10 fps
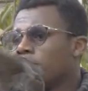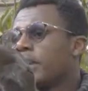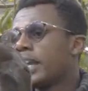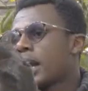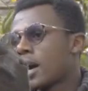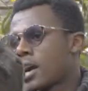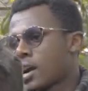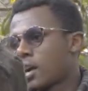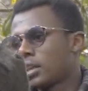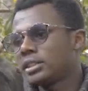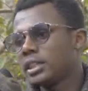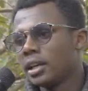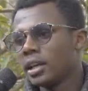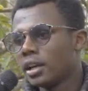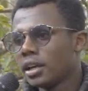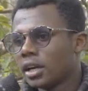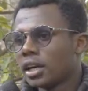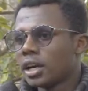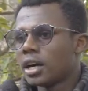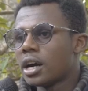very young still.
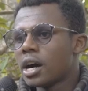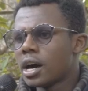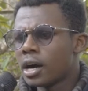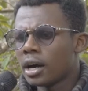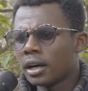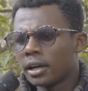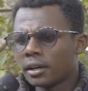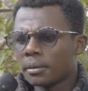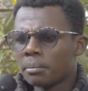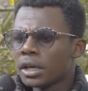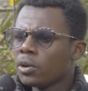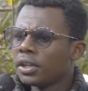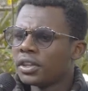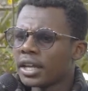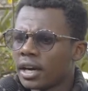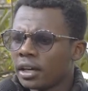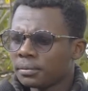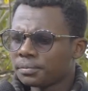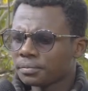Me going there,